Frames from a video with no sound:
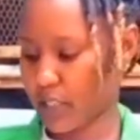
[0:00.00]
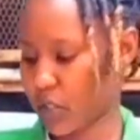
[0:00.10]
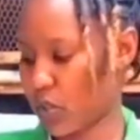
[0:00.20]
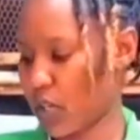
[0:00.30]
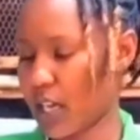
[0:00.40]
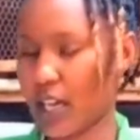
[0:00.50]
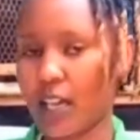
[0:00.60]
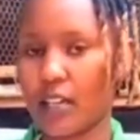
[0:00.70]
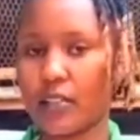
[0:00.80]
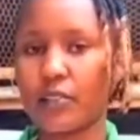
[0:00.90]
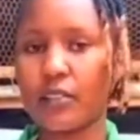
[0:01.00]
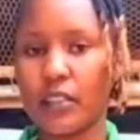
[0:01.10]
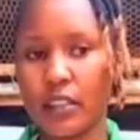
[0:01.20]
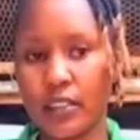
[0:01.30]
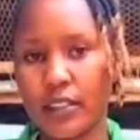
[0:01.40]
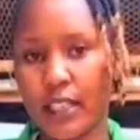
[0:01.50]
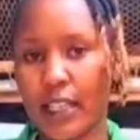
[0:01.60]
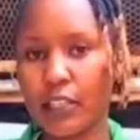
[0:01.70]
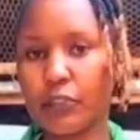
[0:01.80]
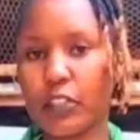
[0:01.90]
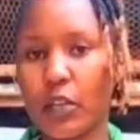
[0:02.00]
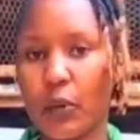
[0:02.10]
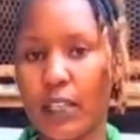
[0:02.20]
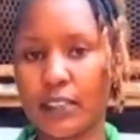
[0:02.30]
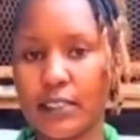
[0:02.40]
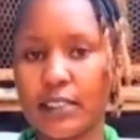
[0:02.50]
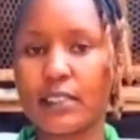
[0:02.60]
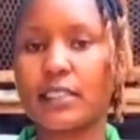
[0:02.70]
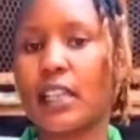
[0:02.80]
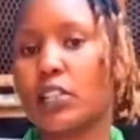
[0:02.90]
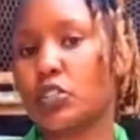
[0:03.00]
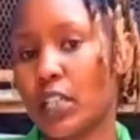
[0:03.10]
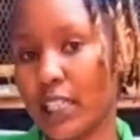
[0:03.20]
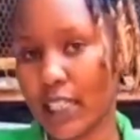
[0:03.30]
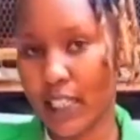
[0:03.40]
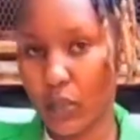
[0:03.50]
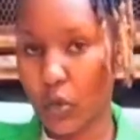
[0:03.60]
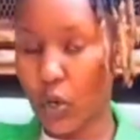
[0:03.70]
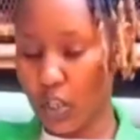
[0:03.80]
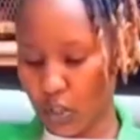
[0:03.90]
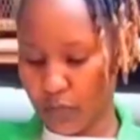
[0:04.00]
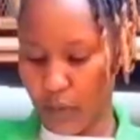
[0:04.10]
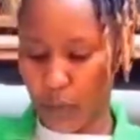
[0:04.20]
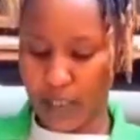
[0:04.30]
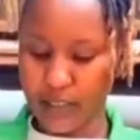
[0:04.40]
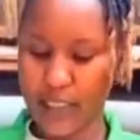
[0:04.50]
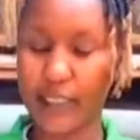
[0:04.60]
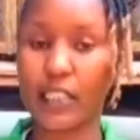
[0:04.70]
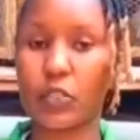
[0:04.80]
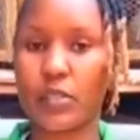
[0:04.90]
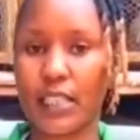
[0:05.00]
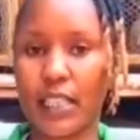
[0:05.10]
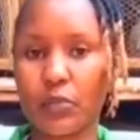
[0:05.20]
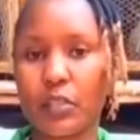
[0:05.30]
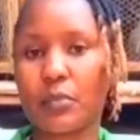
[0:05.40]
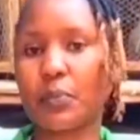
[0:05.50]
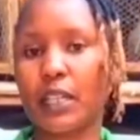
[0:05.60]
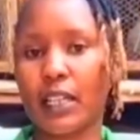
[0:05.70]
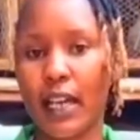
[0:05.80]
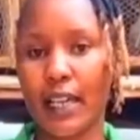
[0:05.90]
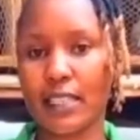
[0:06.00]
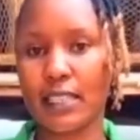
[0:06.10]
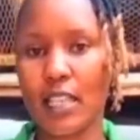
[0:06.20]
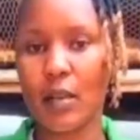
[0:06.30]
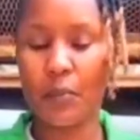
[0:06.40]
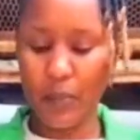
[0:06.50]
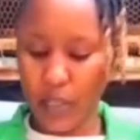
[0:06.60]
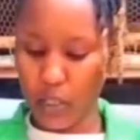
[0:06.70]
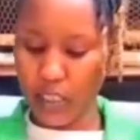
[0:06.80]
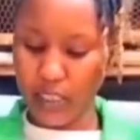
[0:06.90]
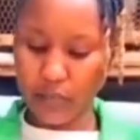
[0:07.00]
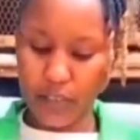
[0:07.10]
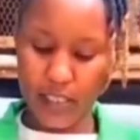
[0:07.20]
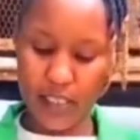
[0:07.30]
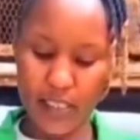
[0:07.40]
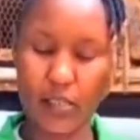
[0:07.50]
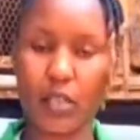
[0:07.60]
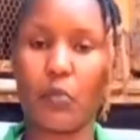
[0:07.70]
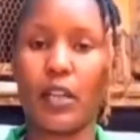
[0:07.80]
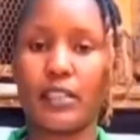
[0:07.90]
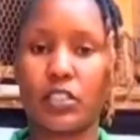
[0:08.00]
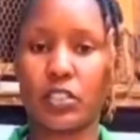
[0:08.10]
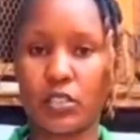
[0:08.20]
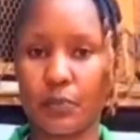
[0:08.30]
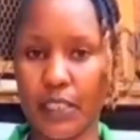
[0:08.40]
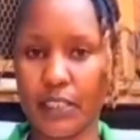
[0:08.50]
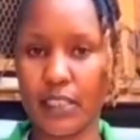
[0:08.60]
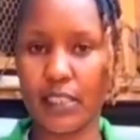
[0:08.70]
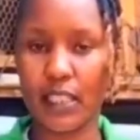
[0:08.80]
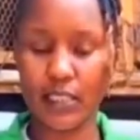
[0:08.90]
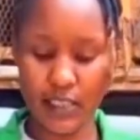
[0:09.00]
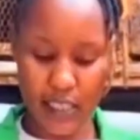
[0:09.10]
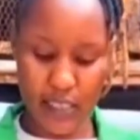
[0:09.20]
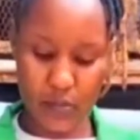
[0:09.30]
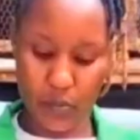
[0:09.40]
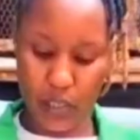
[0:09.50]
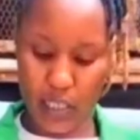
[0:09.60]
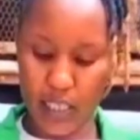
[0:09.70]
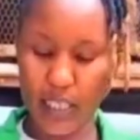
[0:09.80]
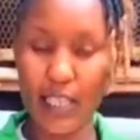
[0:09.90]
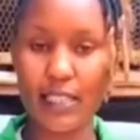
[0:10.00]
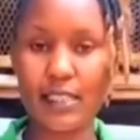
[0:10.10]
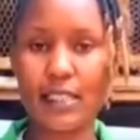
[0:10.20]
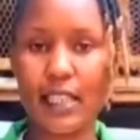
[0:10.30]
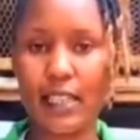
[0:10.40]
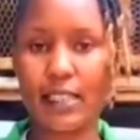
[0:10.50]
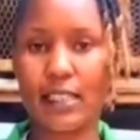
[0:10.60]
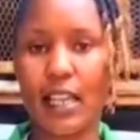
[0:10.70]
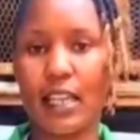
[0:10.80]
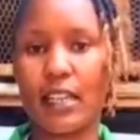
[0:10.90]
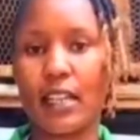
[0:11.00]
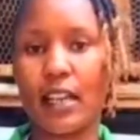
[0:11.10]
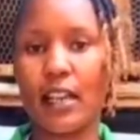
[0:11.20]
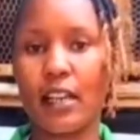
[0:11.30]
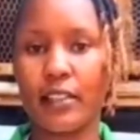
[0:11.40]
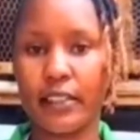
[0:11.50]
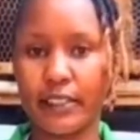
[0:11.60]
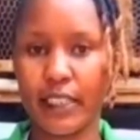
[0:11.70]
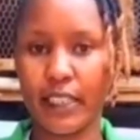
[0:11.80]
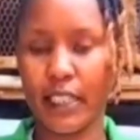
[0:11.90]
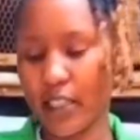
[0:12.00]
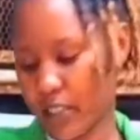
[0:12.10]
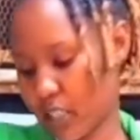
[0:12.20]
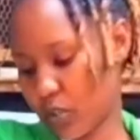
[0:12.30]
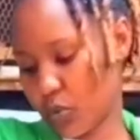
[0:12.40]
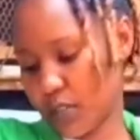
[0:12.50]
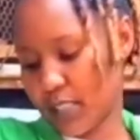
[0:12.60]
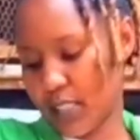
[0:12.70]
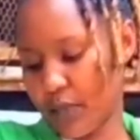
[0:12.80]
So the California white, they're usually like all over white, like the New Zealand with the pink eyes, but the only difference is the white patches that it has with the ears, legs, and the tail and the nose.